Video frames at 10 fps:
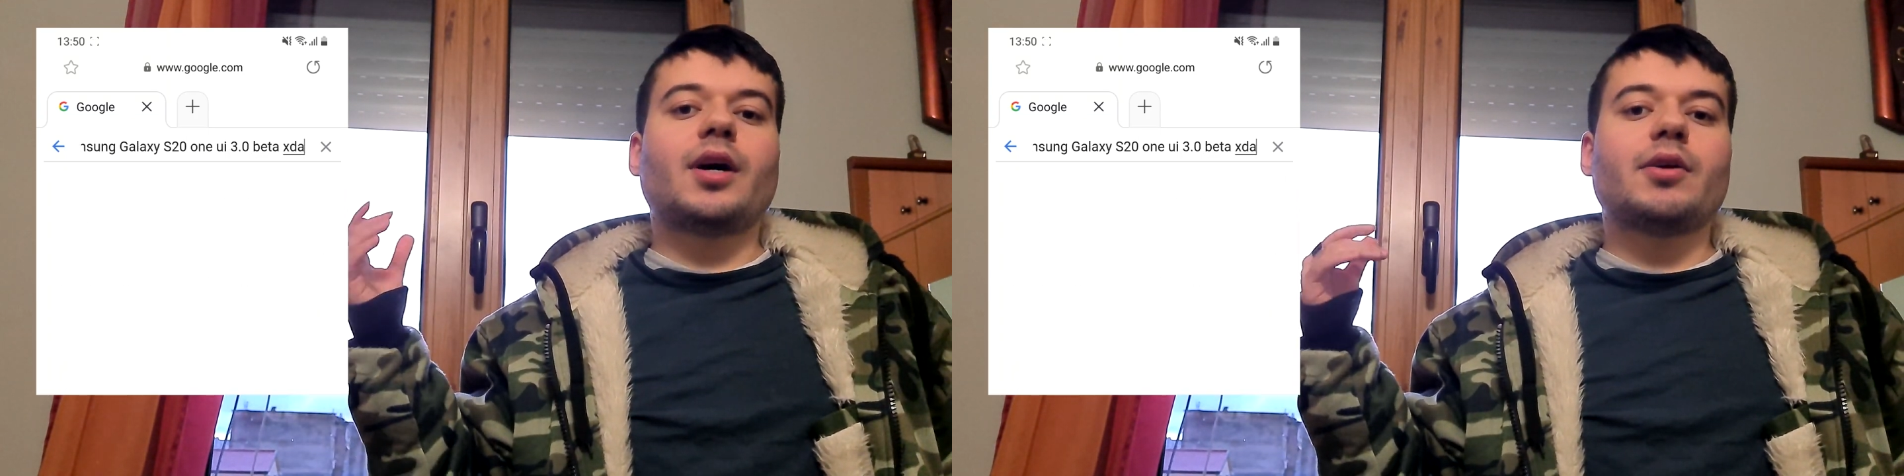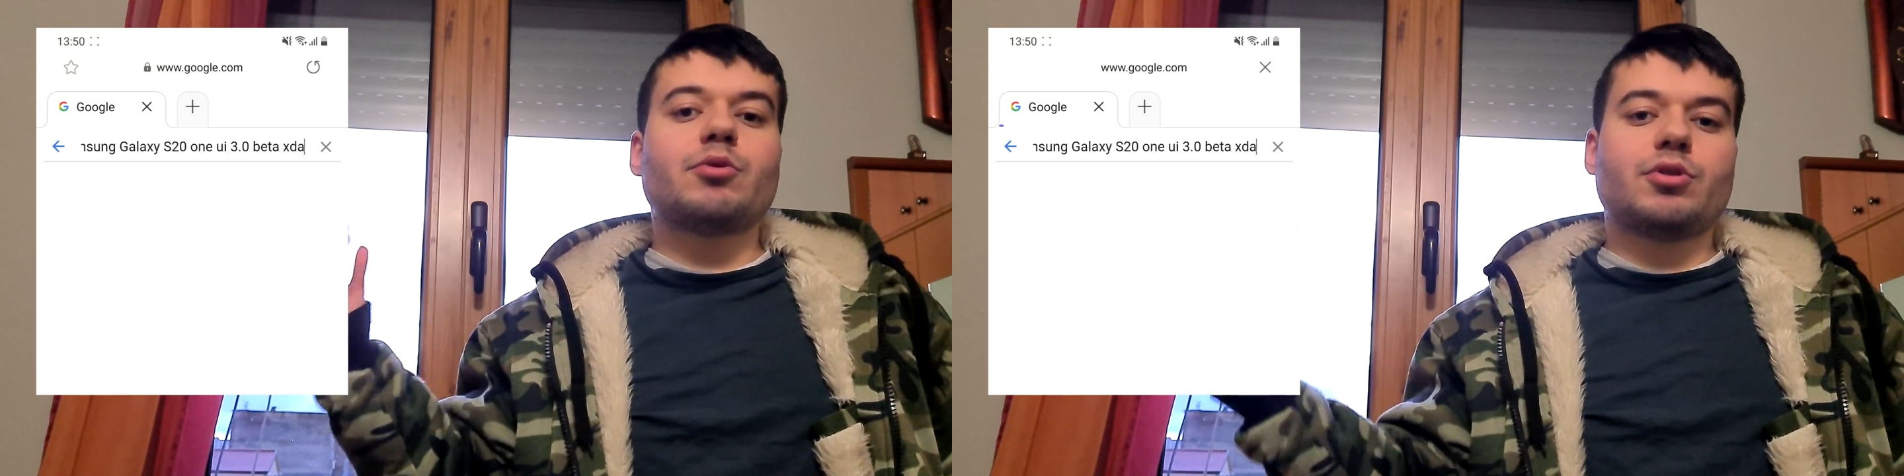
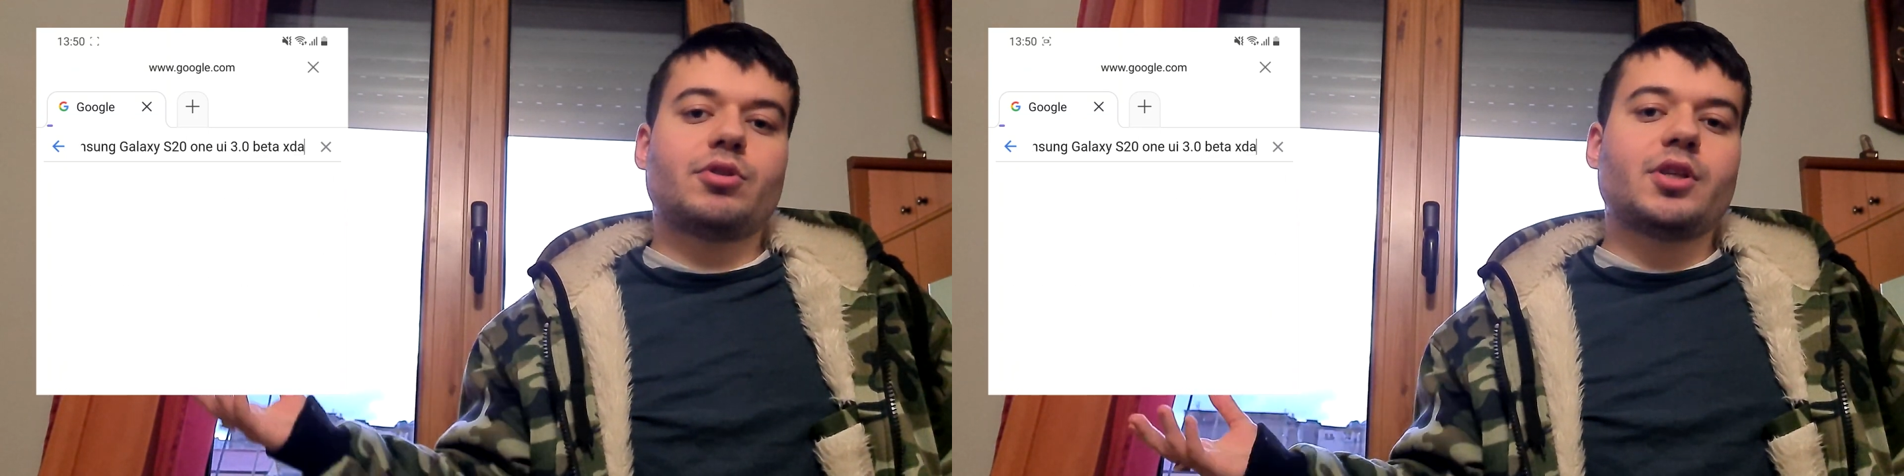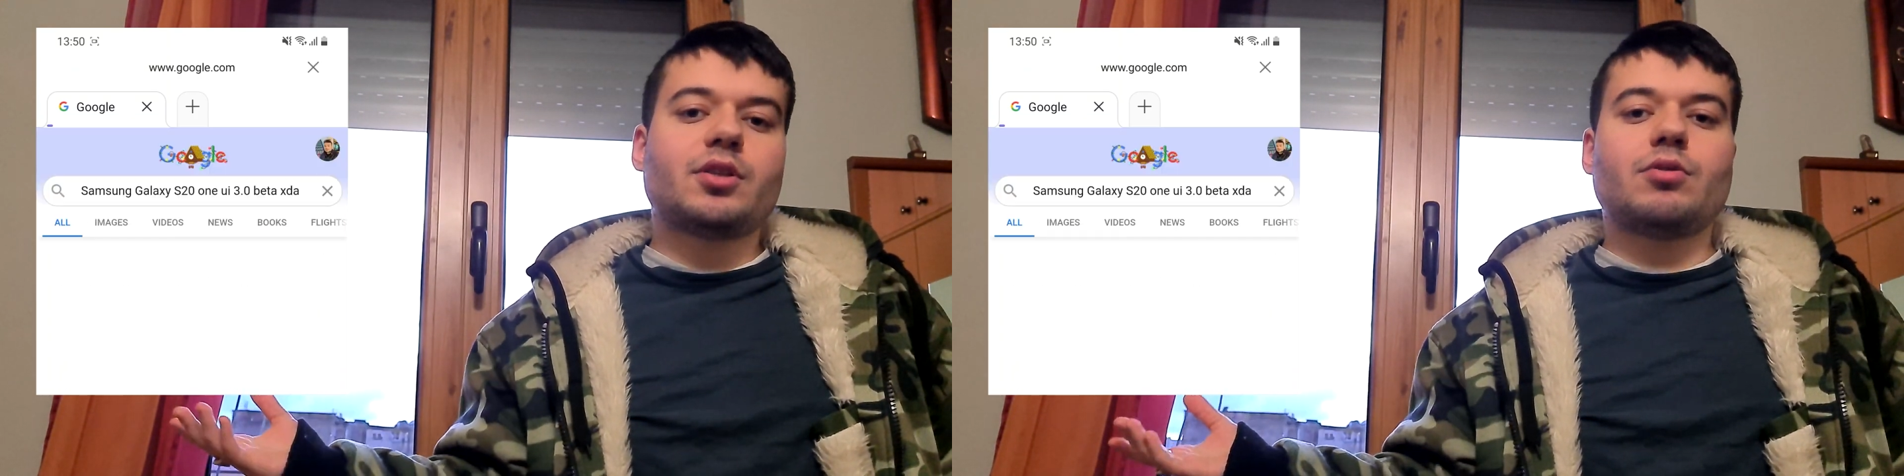I would
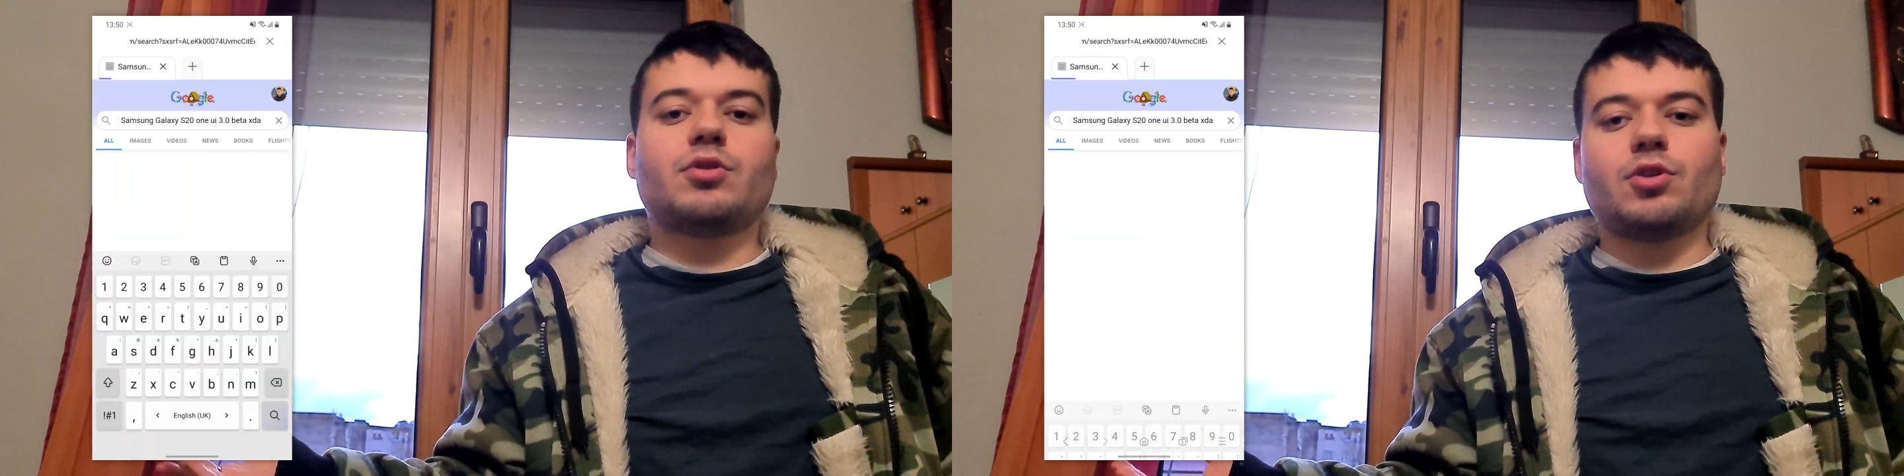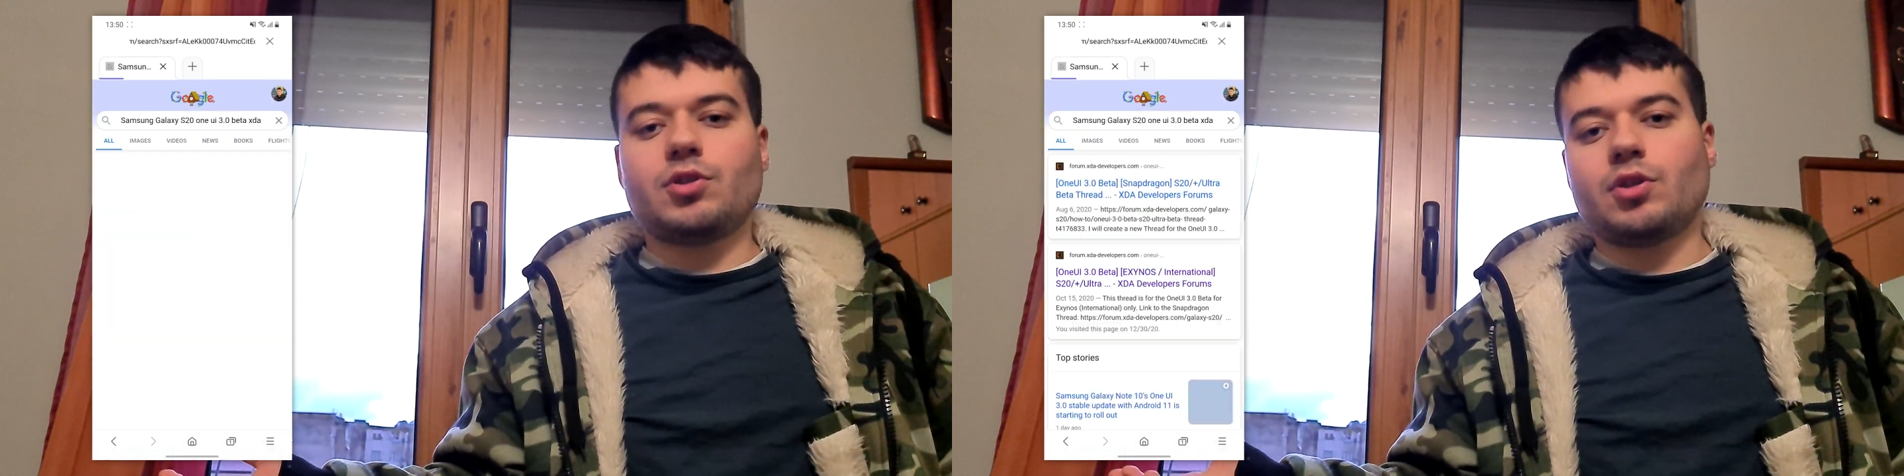suggest you
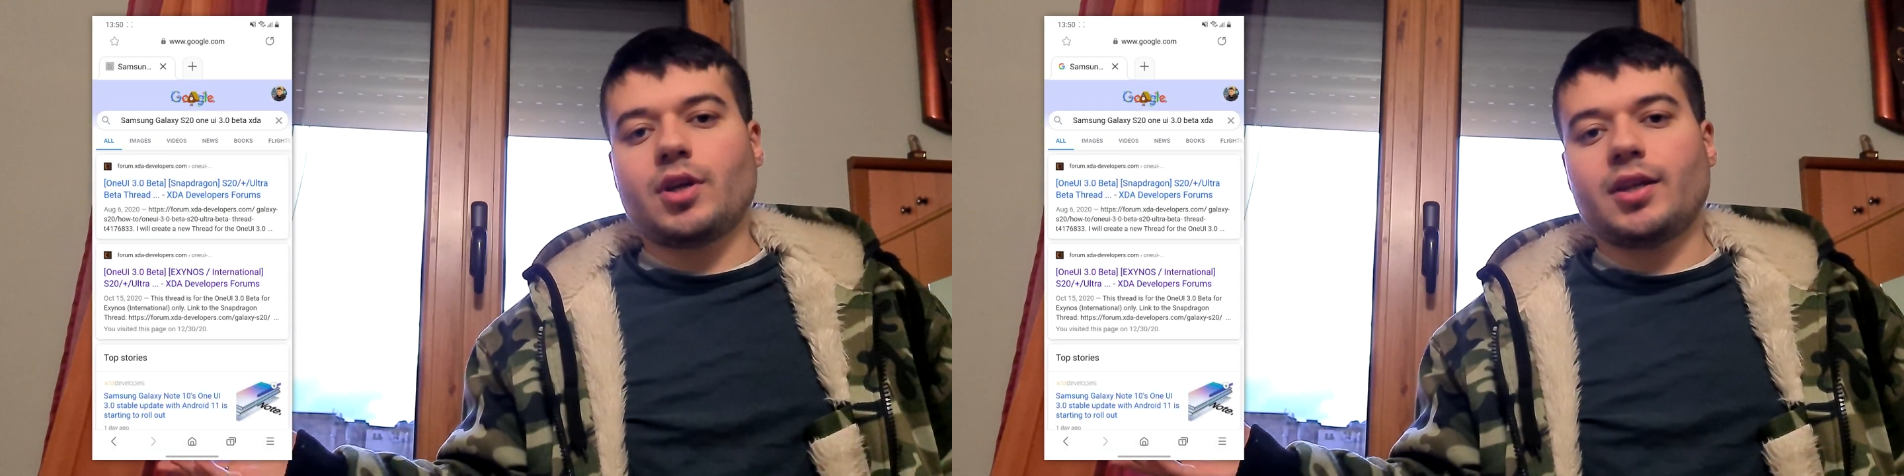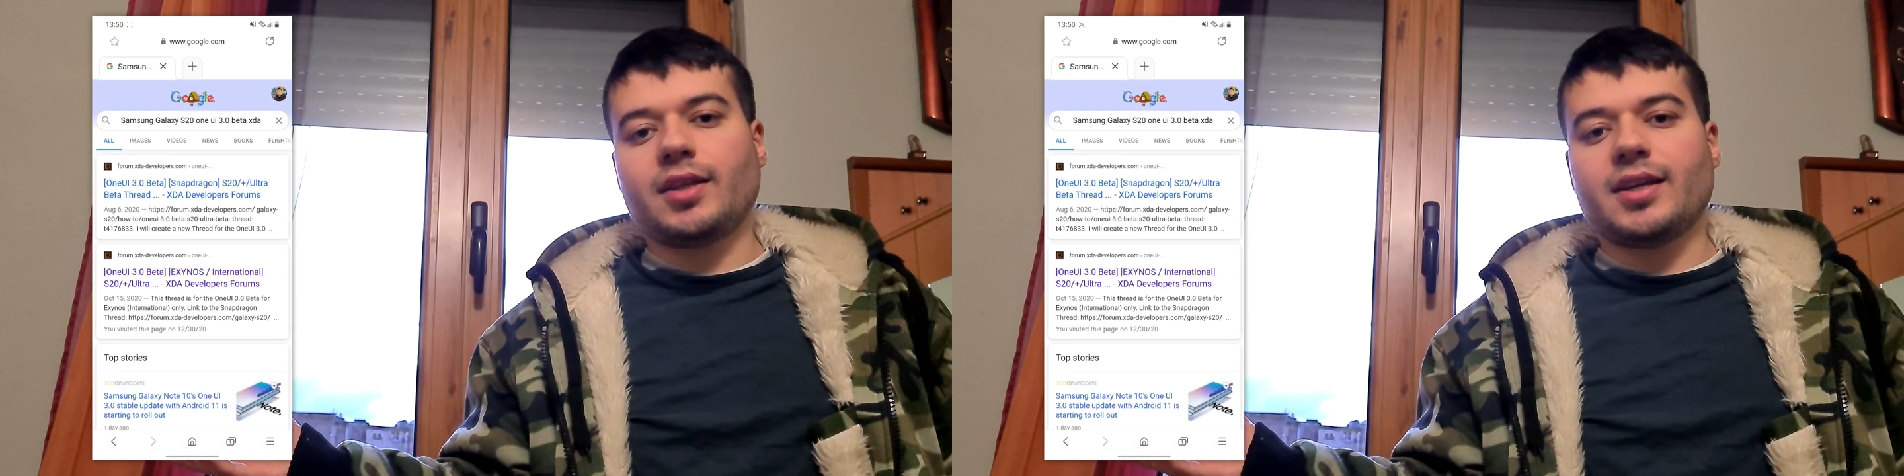search
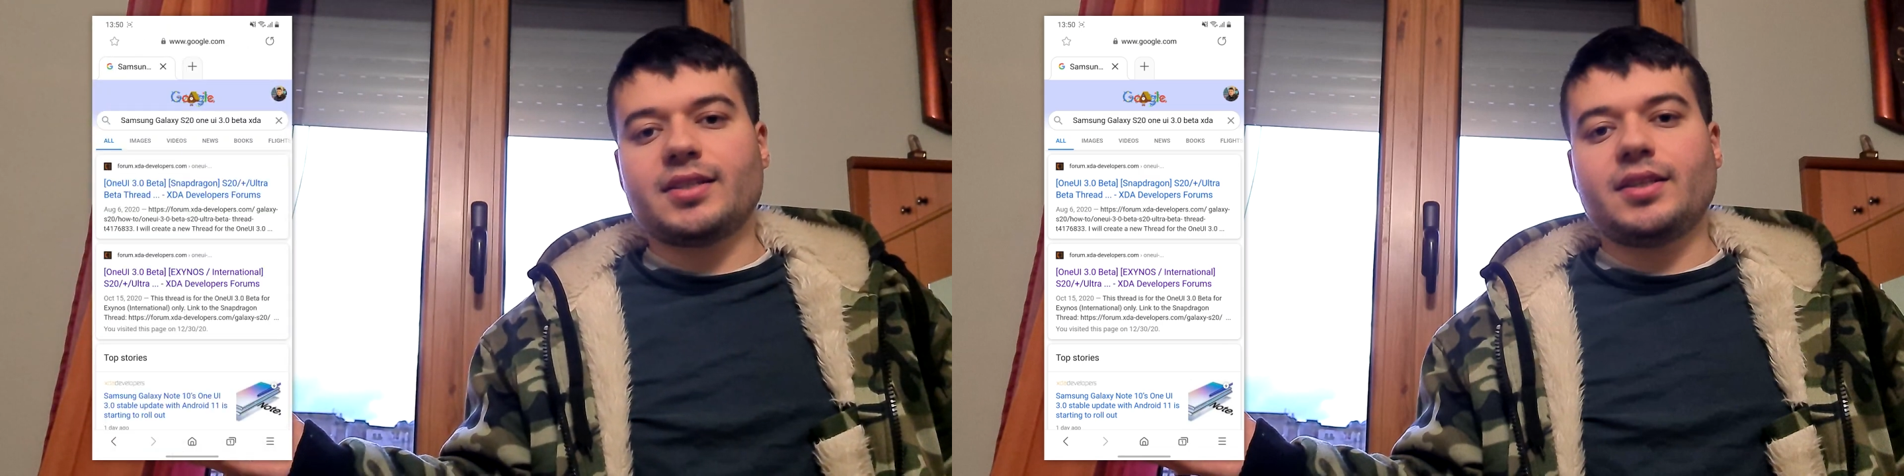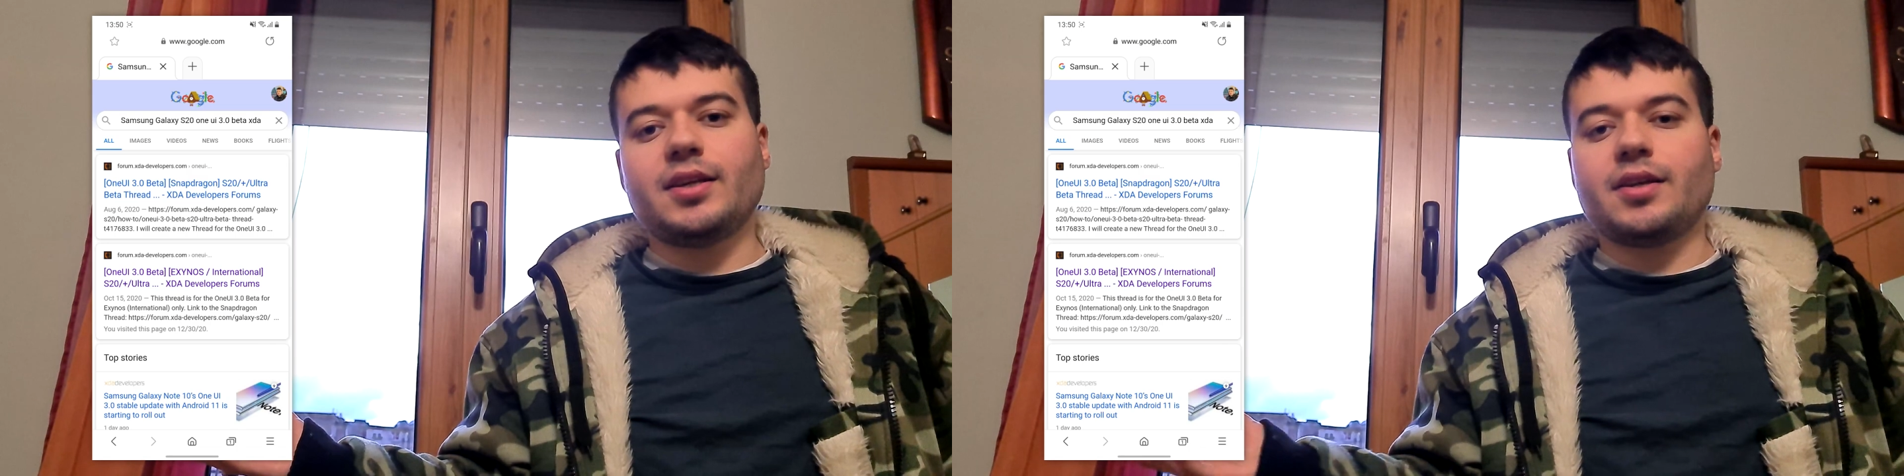at
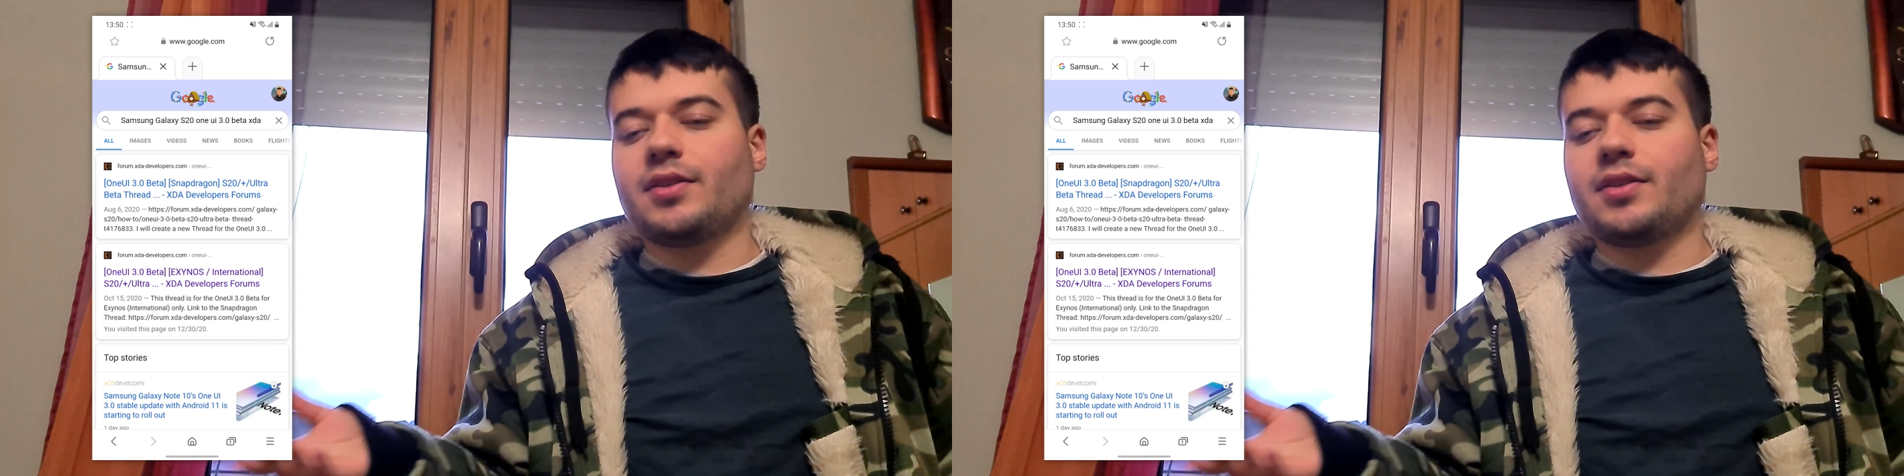XDA,